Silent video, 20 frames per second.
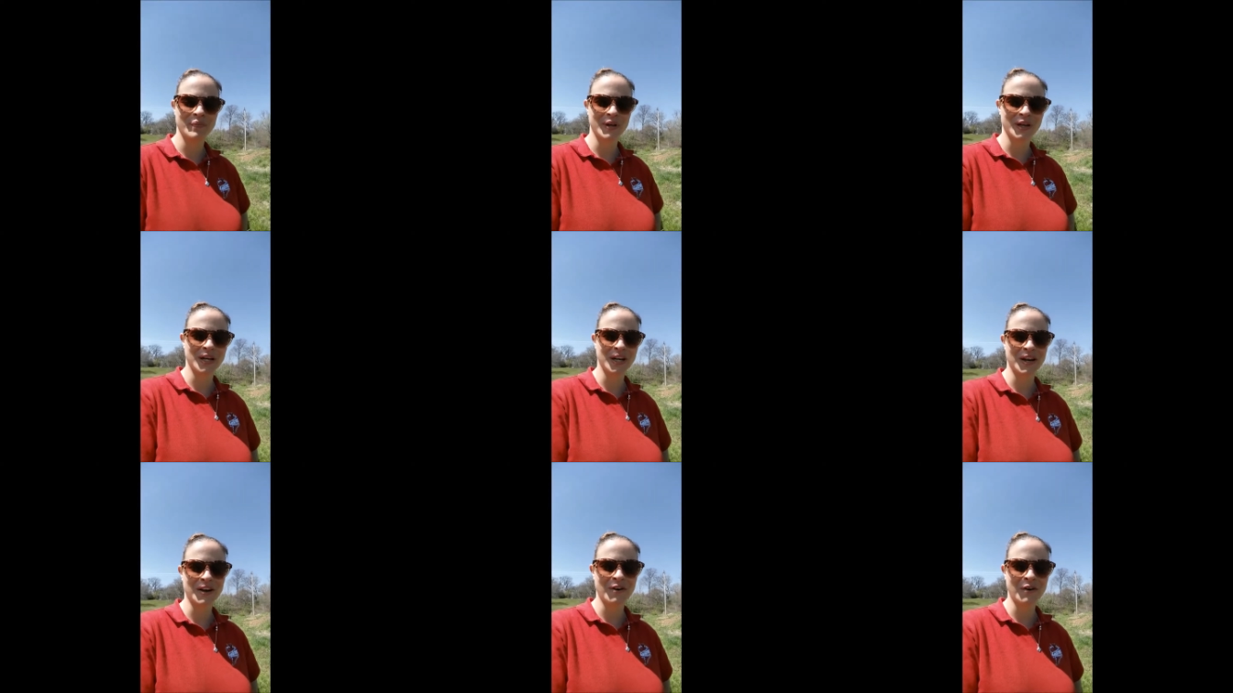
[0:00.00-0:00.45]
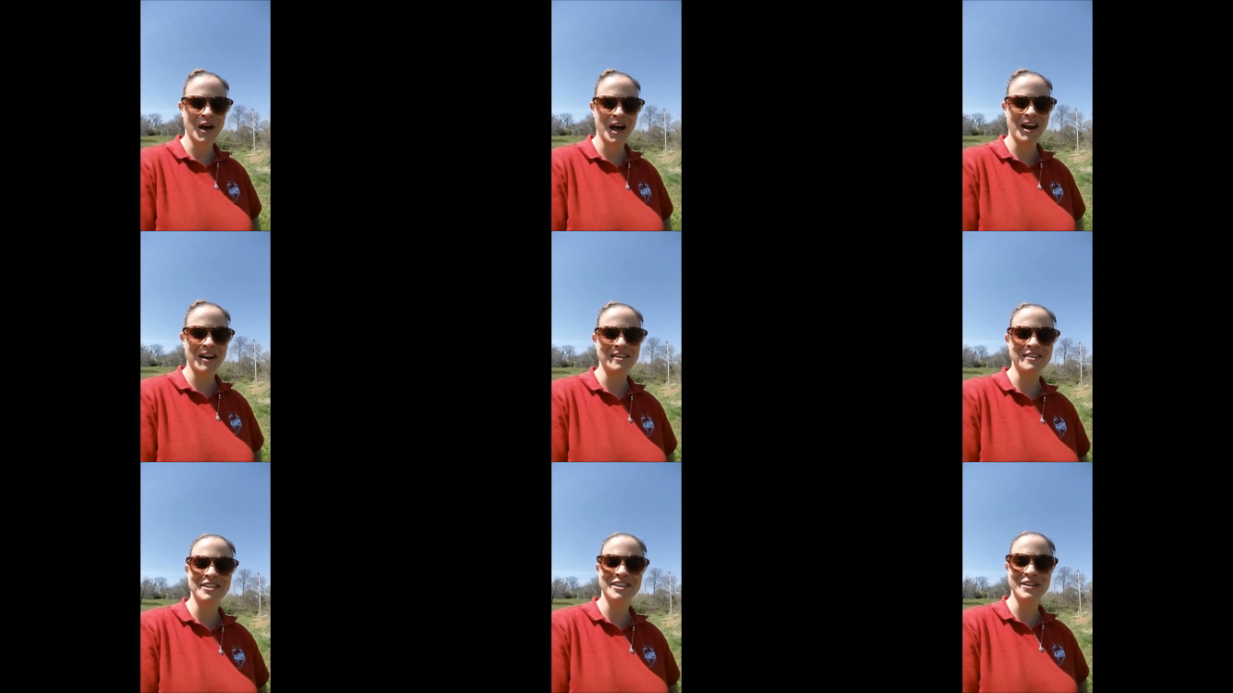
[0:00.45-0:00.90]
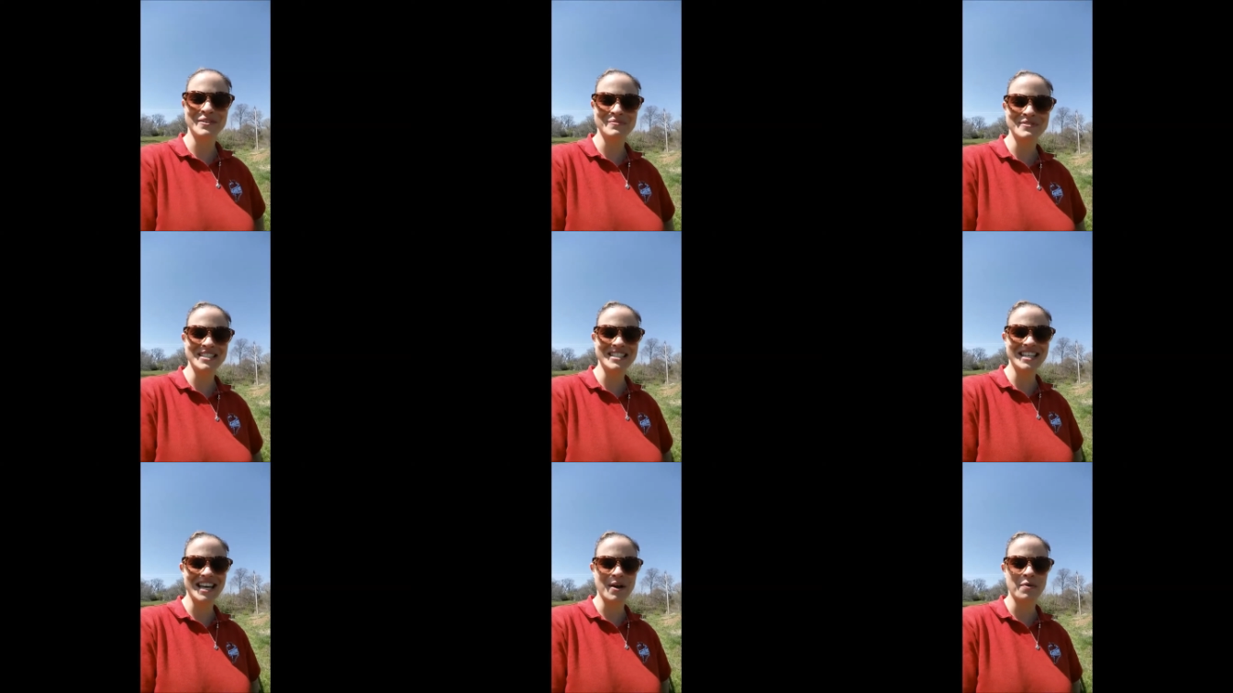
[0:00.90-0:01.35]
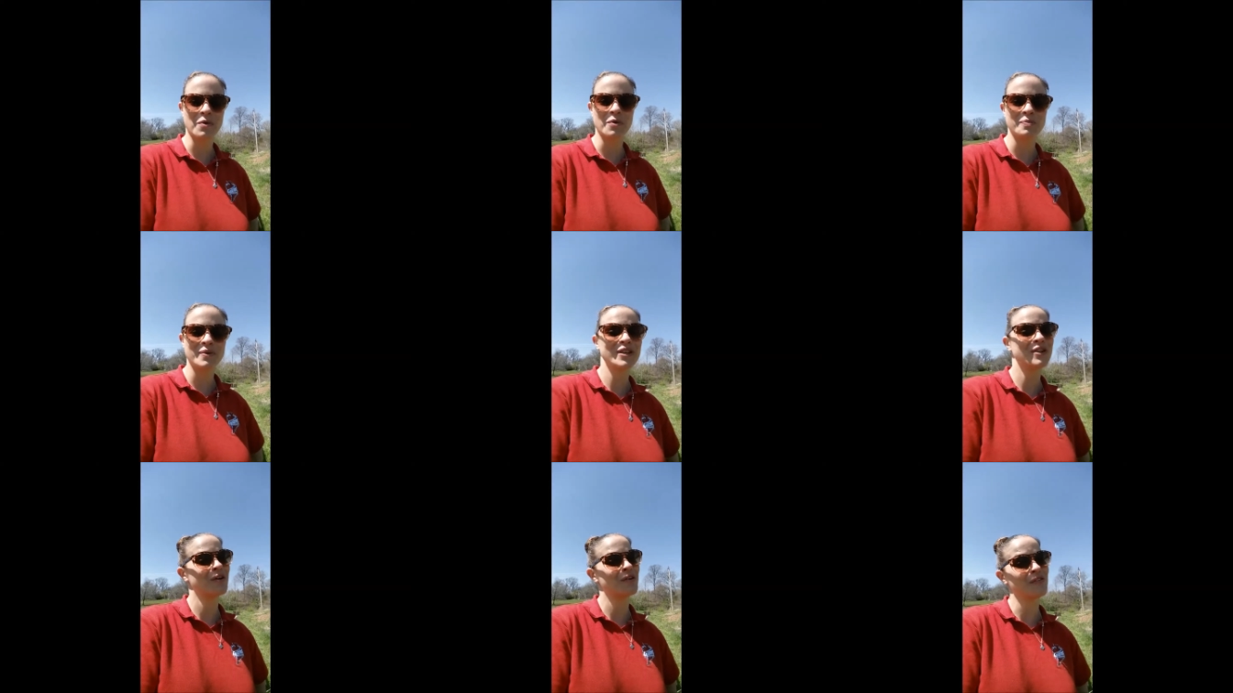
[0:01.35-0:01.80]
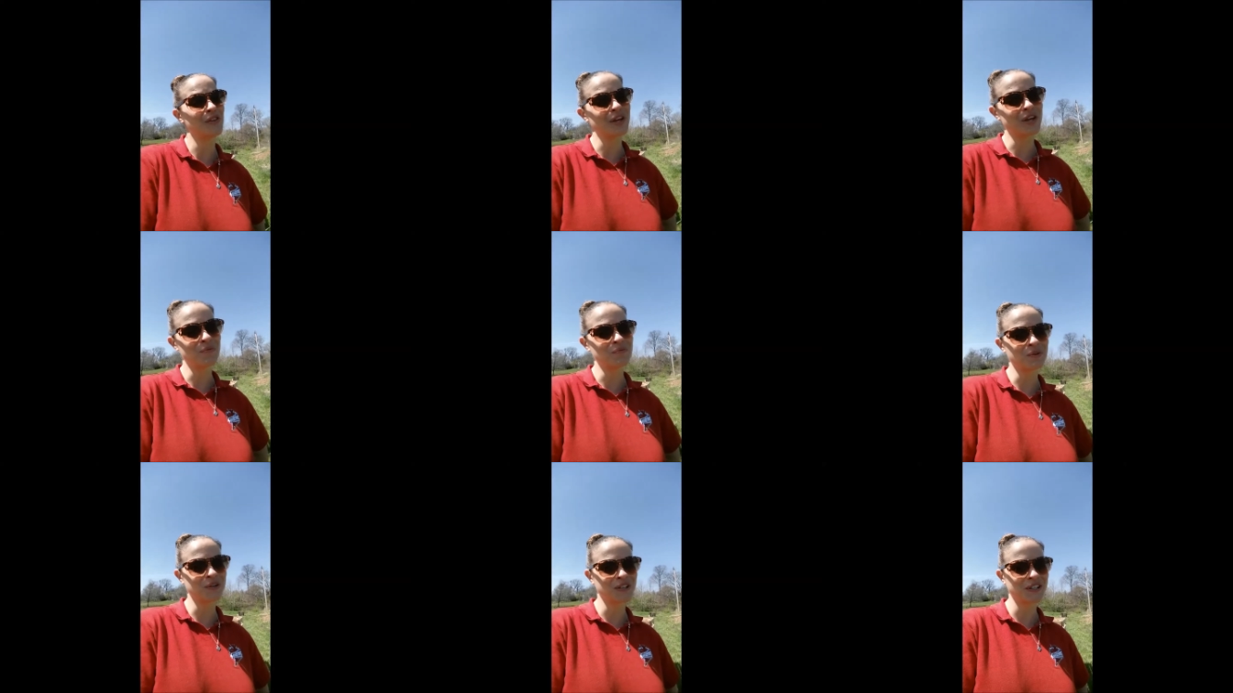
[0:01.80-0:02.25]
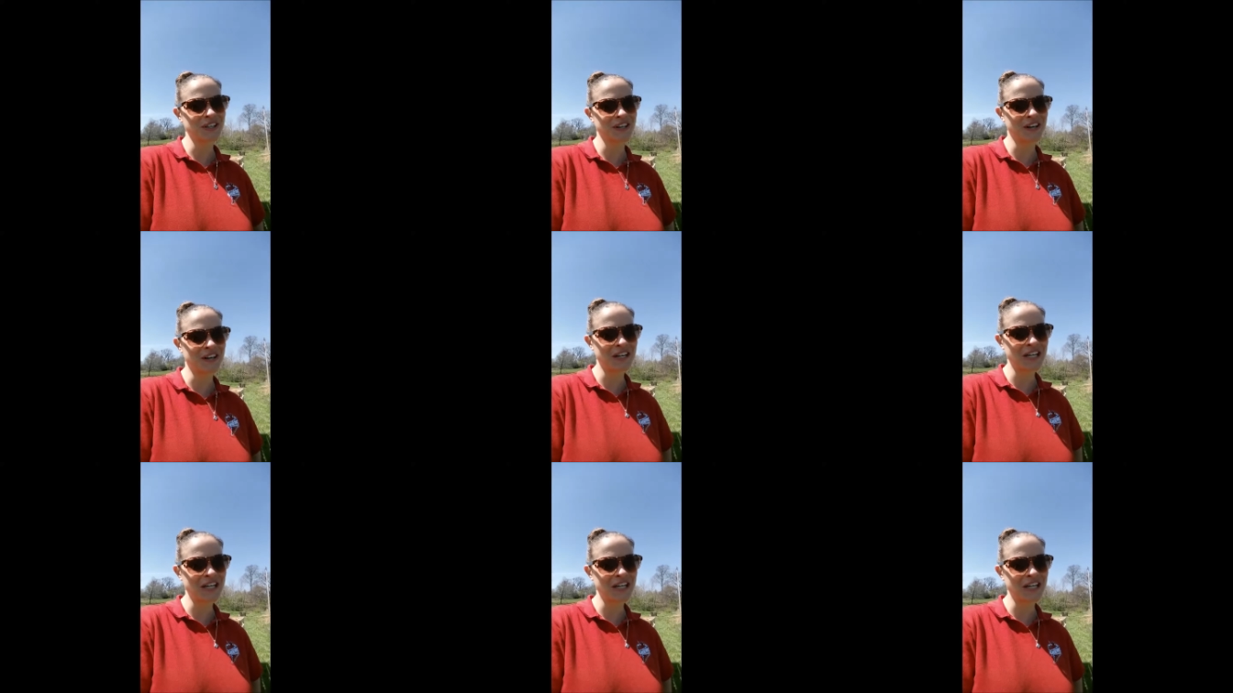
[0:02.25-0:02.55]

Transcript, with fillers: um, gonna go out on a limb and say we'll be the only community